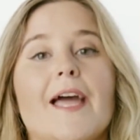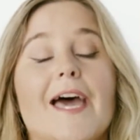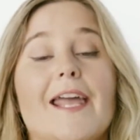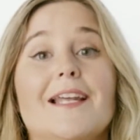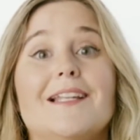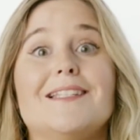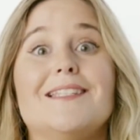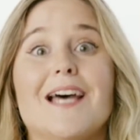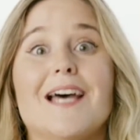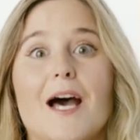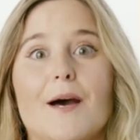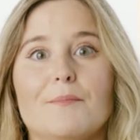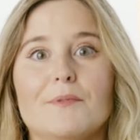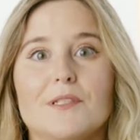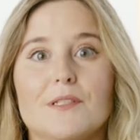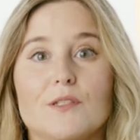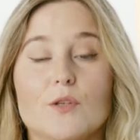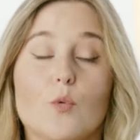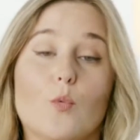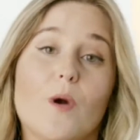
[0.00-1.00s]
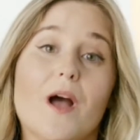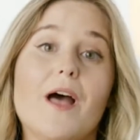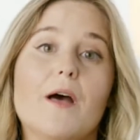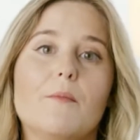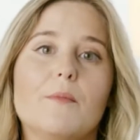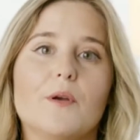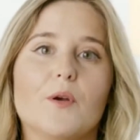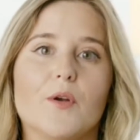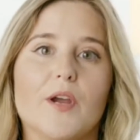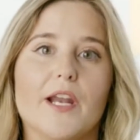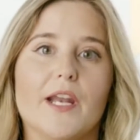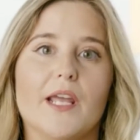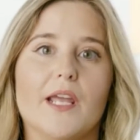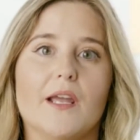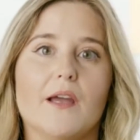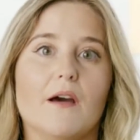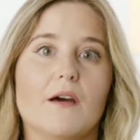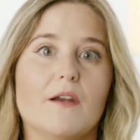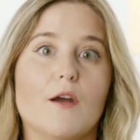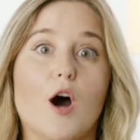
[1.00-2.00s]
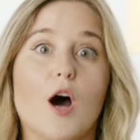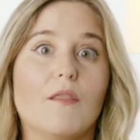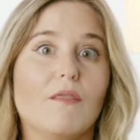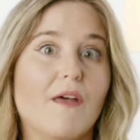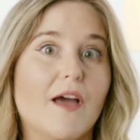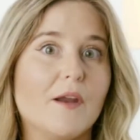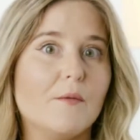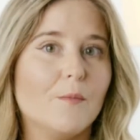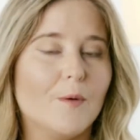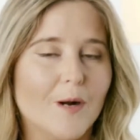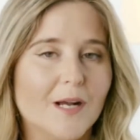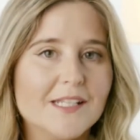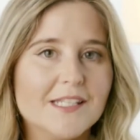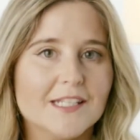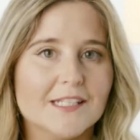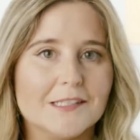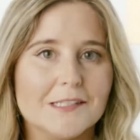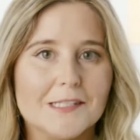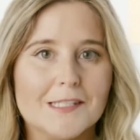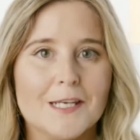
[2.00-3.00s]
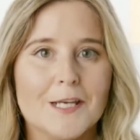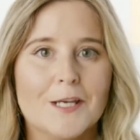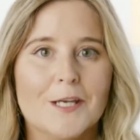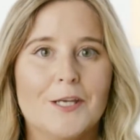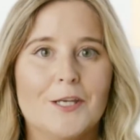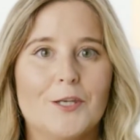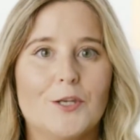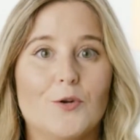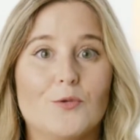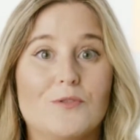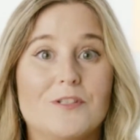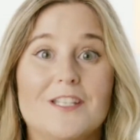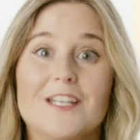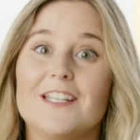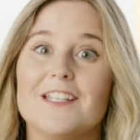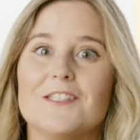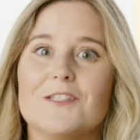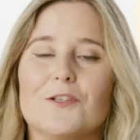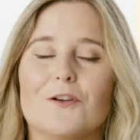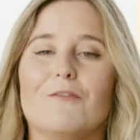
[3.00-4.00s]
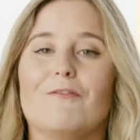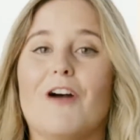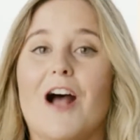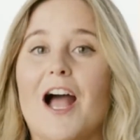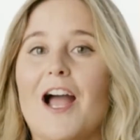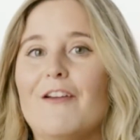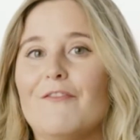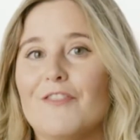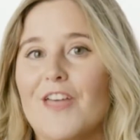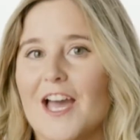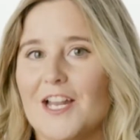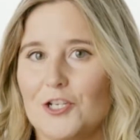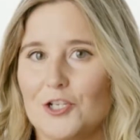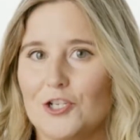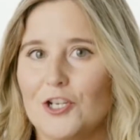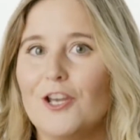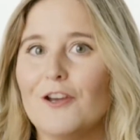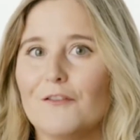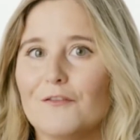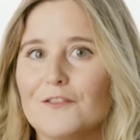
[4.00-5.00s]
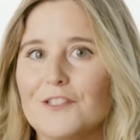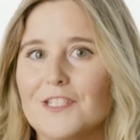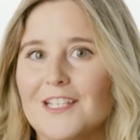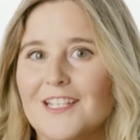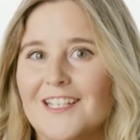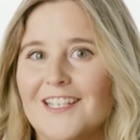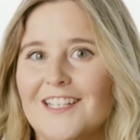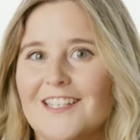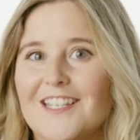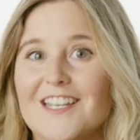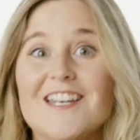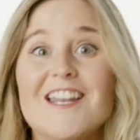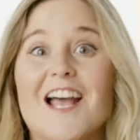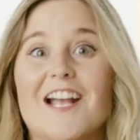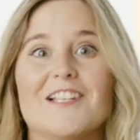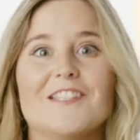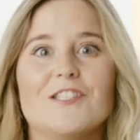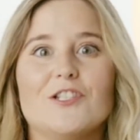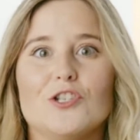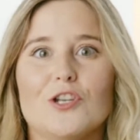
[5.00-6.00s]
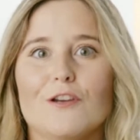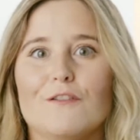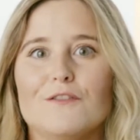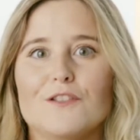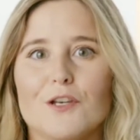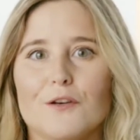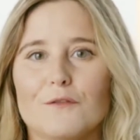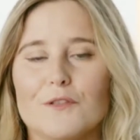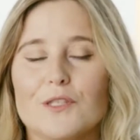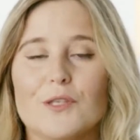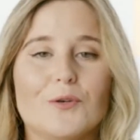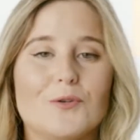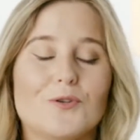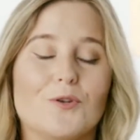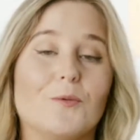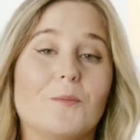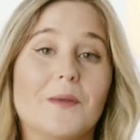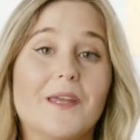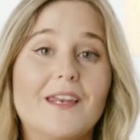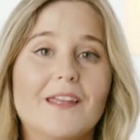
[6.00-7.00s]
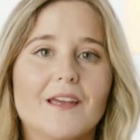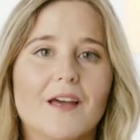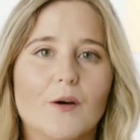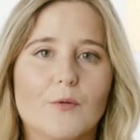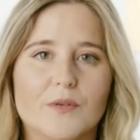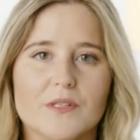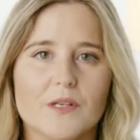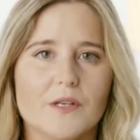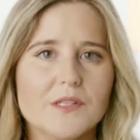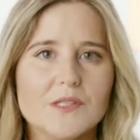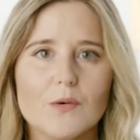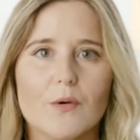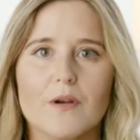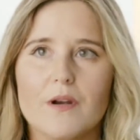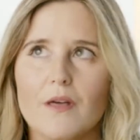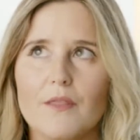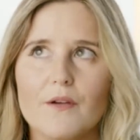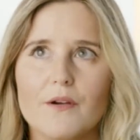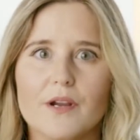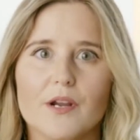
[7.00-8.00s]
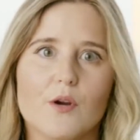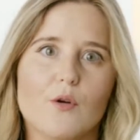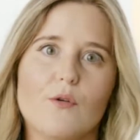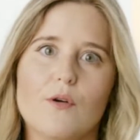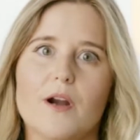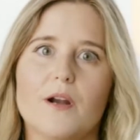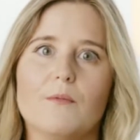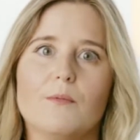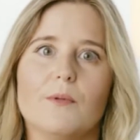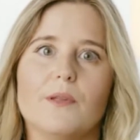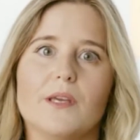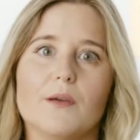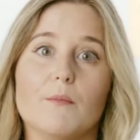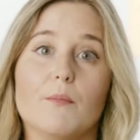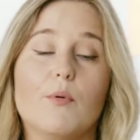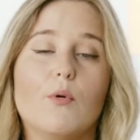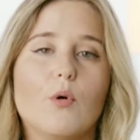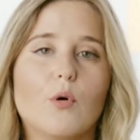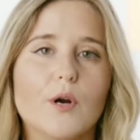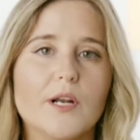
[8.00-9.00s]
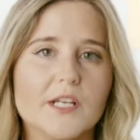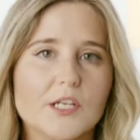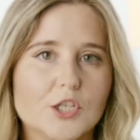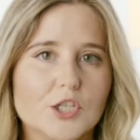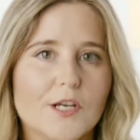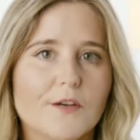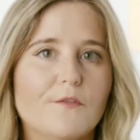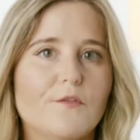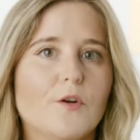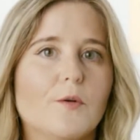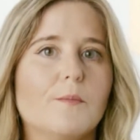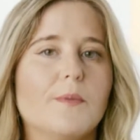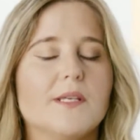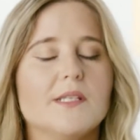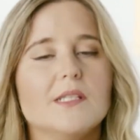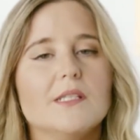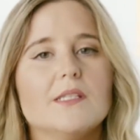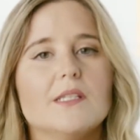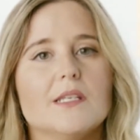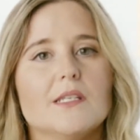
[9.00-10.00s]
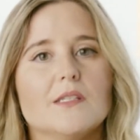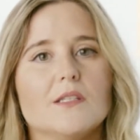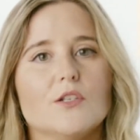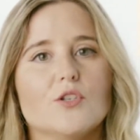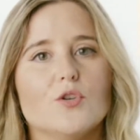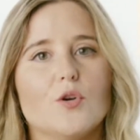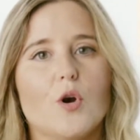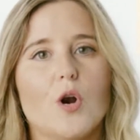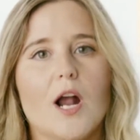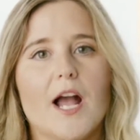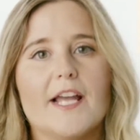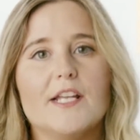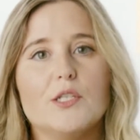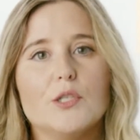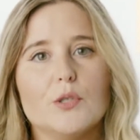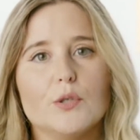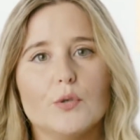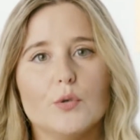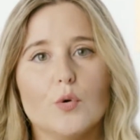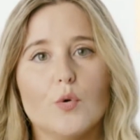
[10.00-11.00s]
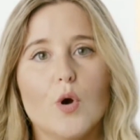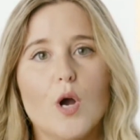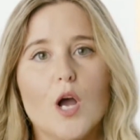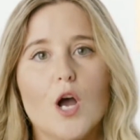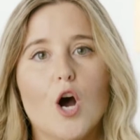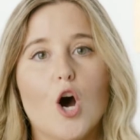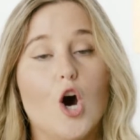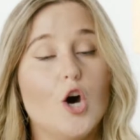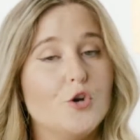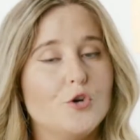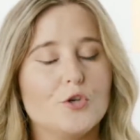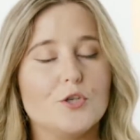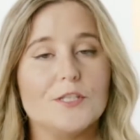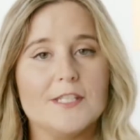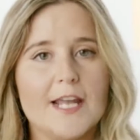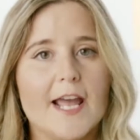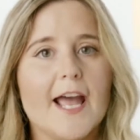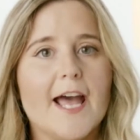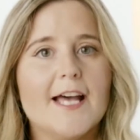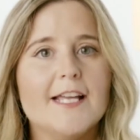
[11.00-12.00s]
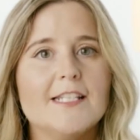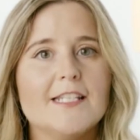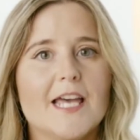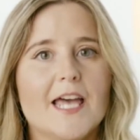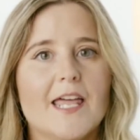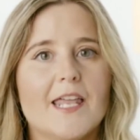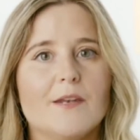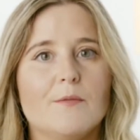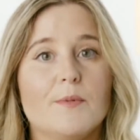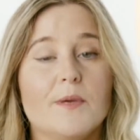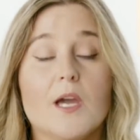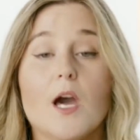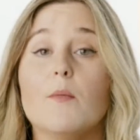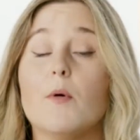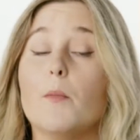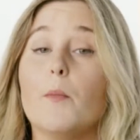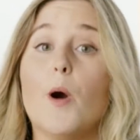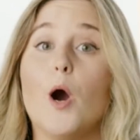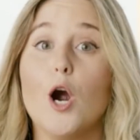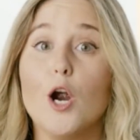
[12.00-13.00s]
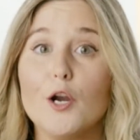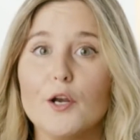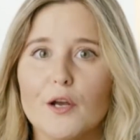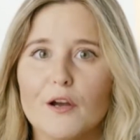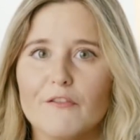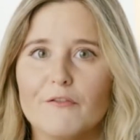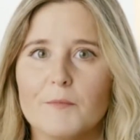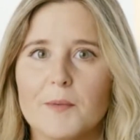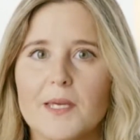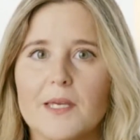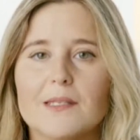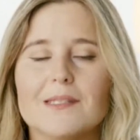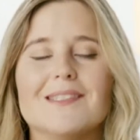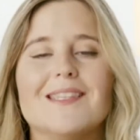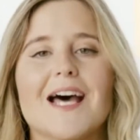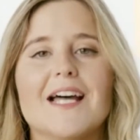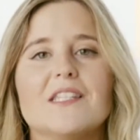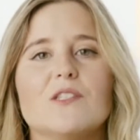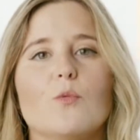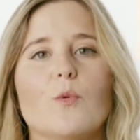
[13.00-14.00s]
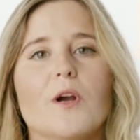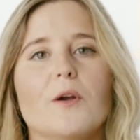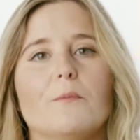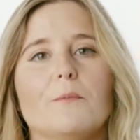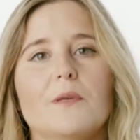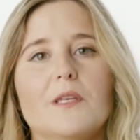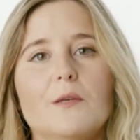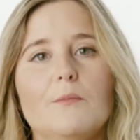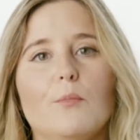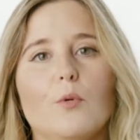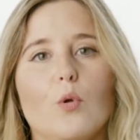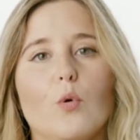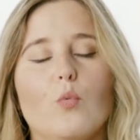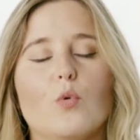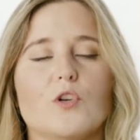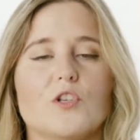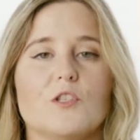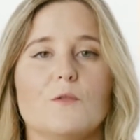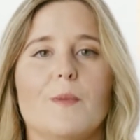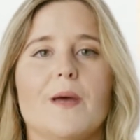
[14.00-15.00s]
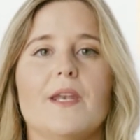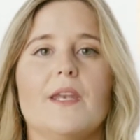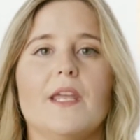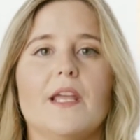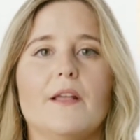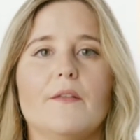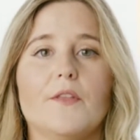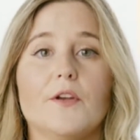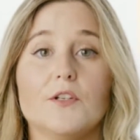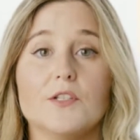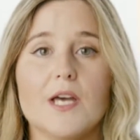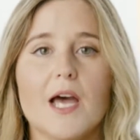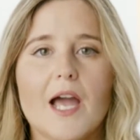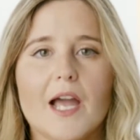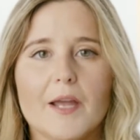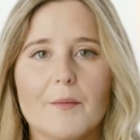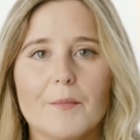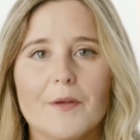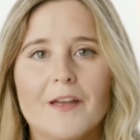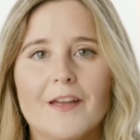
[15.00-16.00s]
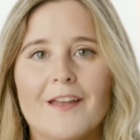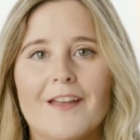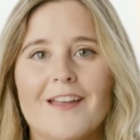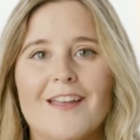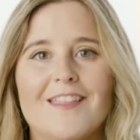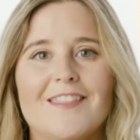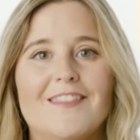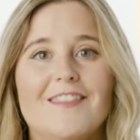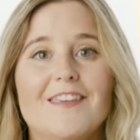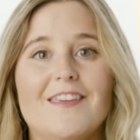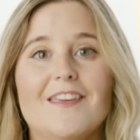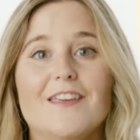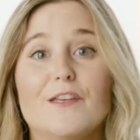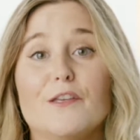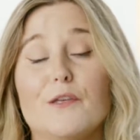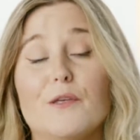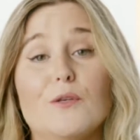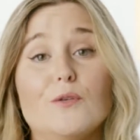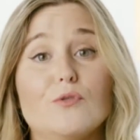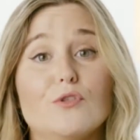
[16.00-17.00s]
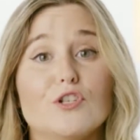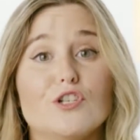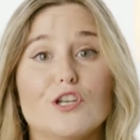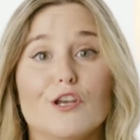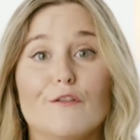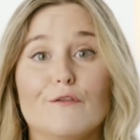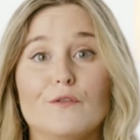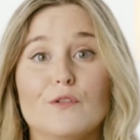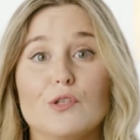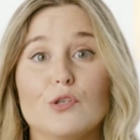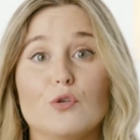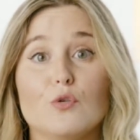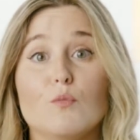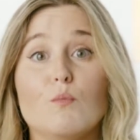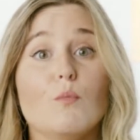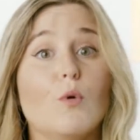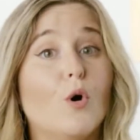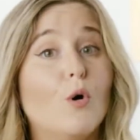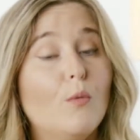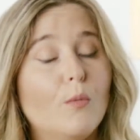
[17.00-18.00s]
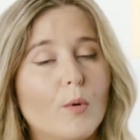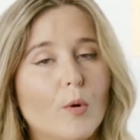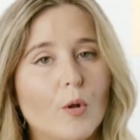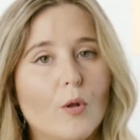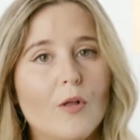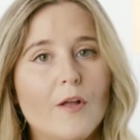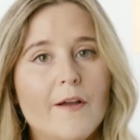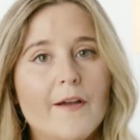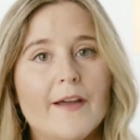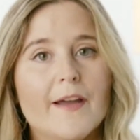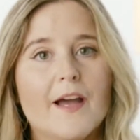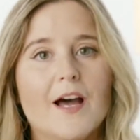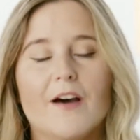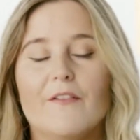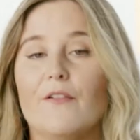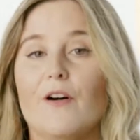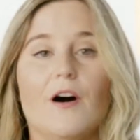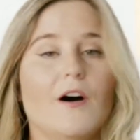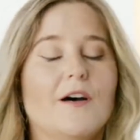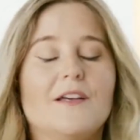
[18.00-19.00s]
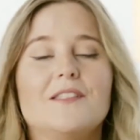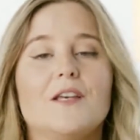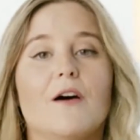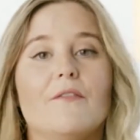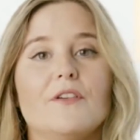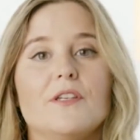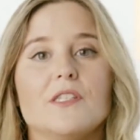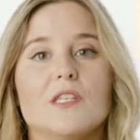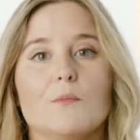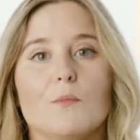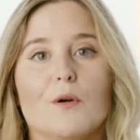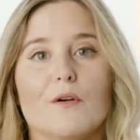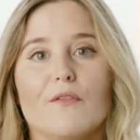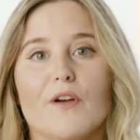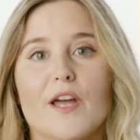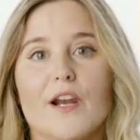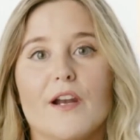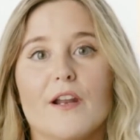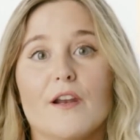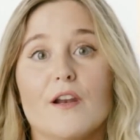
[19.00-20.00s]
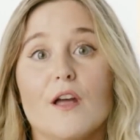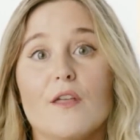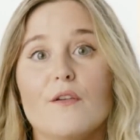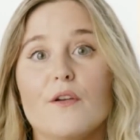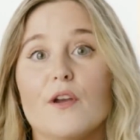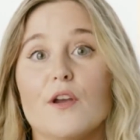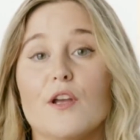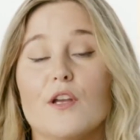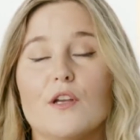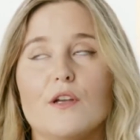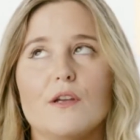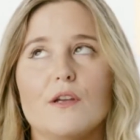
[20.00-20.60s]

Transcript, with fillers: and adapt to web, creating an online presence, you know, didn't survive that shift the next shift of social media was also another incredibly important shift for businesses to try to understand and become a part of because that's where people were spending their time. The huge shift to mobile have, has obviously provided another